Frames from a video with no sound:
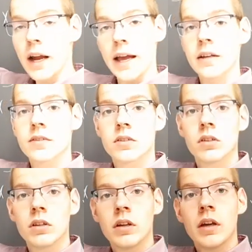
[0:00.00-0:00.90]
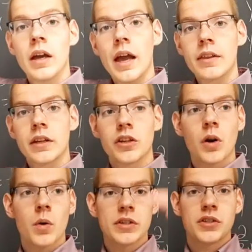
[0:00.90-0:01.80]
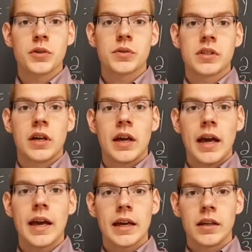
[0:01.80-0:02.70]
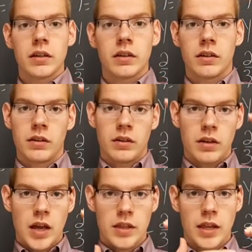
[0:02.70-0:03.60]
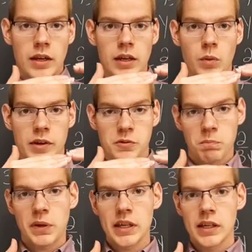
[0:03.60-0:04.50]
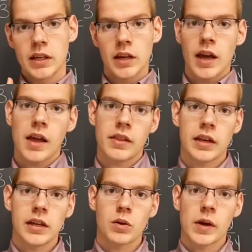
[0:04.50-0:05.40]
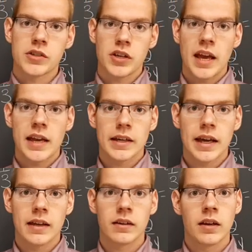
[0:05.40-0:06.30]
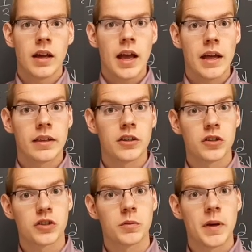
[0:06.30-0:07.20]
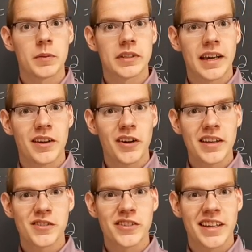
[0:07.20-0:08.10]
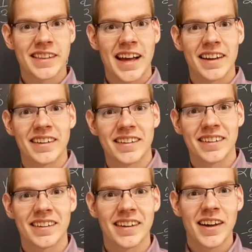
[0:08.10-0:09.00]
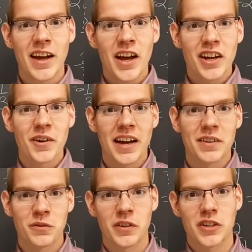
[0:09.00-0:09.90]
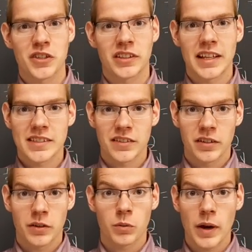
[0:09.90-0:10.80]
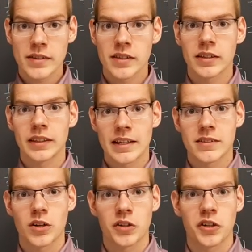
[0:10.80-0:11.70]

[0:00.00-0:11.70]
x, and then you always use A, and then equation B, and then equation A again, and then you should be able to get your answers like that. Go ahead and finish the rest of the lesson on